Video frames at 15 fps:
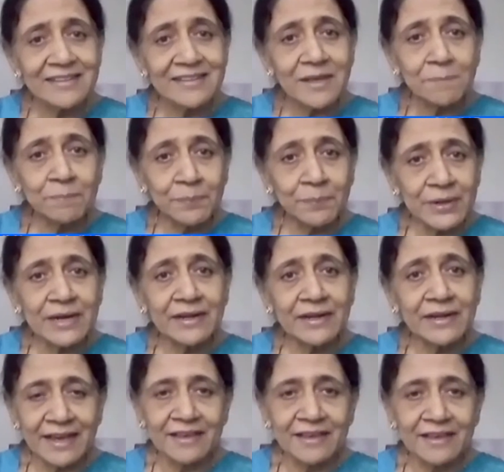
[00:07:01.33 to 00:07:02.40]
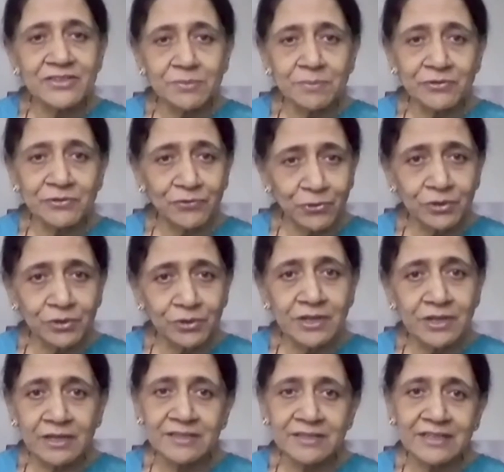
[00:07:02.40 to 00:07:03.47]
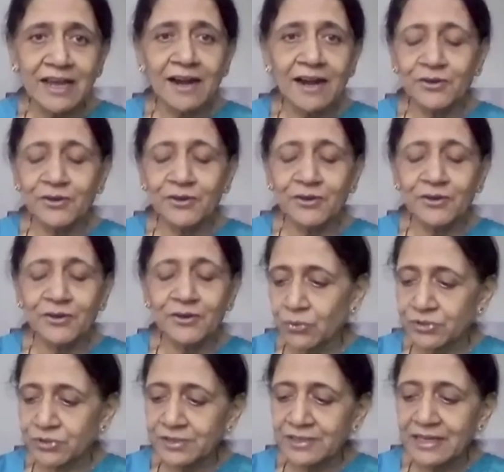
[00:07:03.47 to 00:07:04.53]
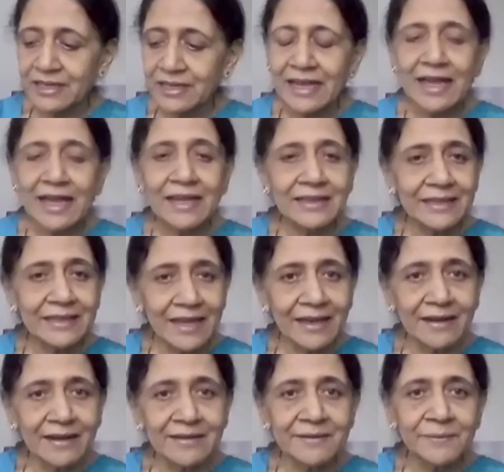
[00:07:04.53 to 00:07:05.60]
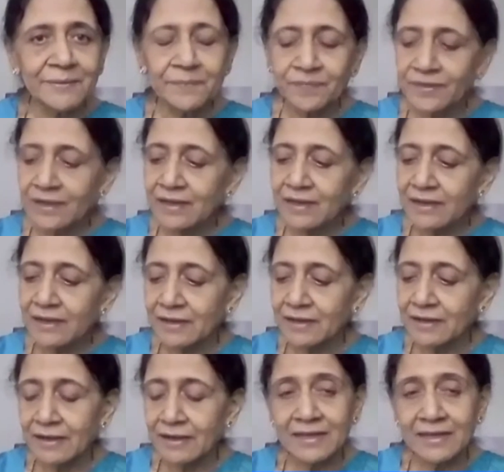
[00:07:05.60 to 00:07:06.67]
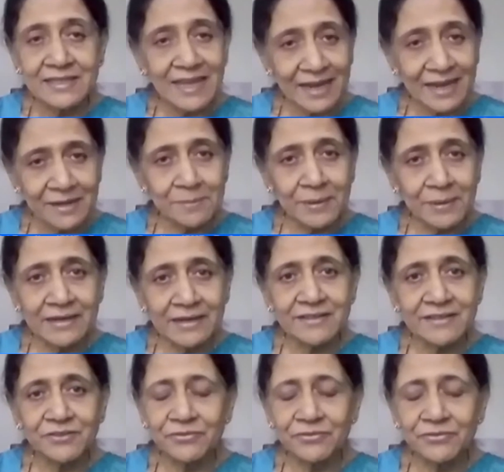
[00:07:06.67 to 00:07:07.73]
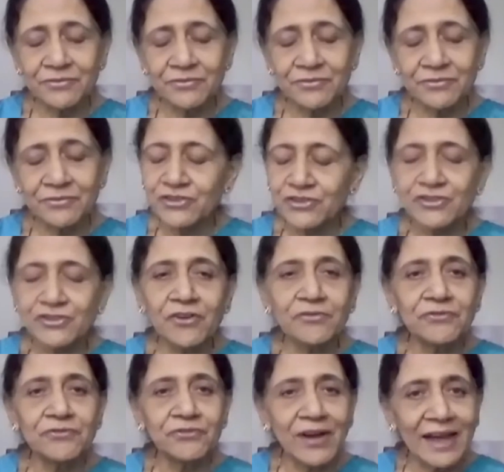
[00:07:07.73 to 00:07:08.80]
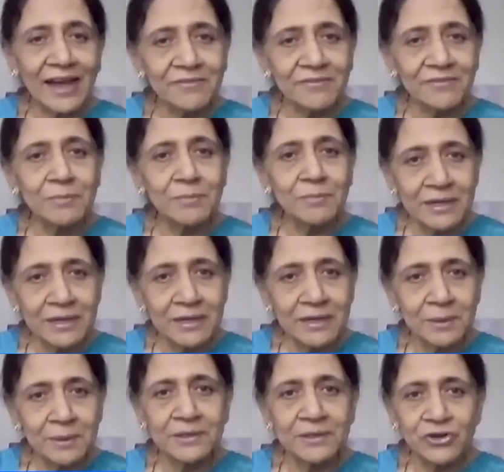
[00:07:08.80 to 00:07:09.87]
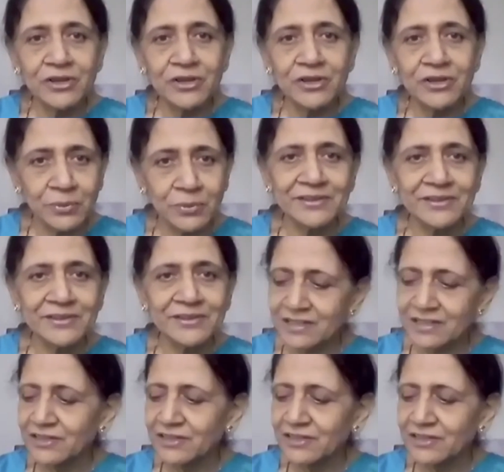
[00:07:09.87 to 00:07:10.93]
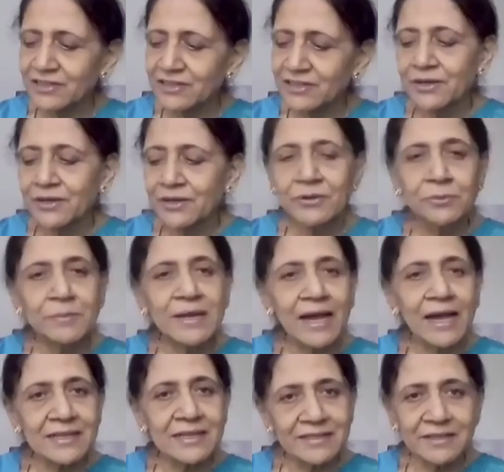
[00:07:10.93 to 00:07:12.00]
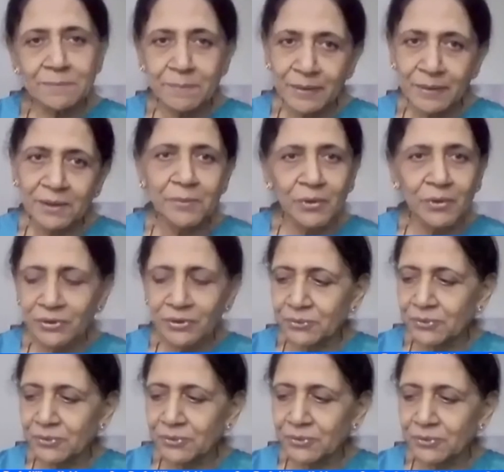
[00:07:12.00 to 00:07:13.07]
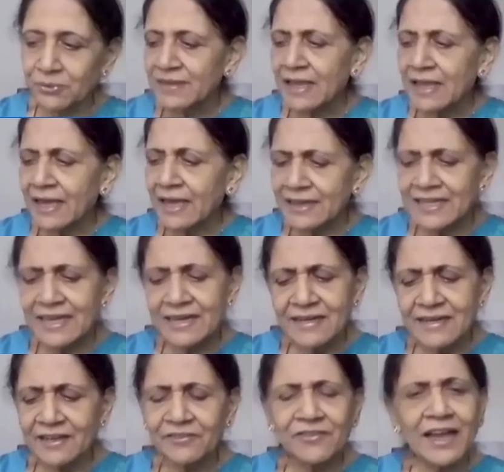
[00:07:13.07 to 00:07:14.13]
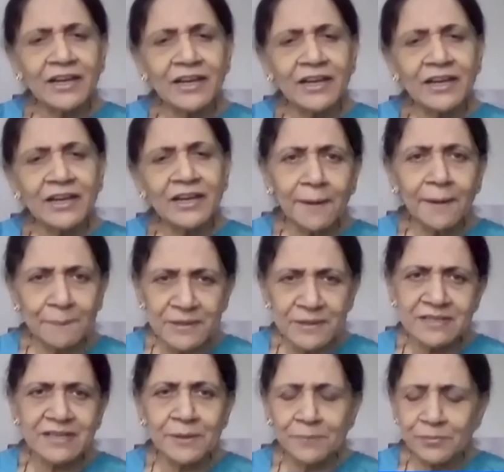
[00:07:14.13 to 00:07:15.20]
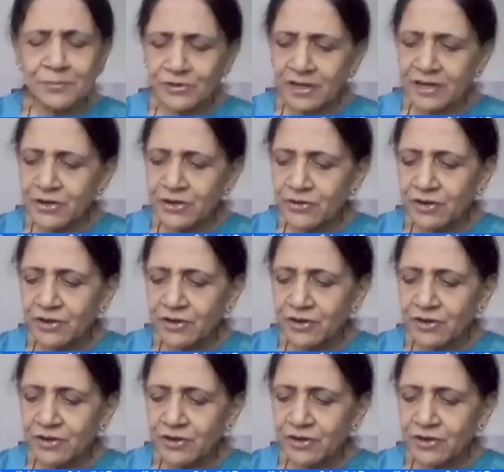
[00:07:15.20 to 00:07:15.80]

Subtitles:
is a pre-test before the start of the course, and then assignments, which consist of 5 multiple choice questions to be answered per module, and then evaluating a prescription,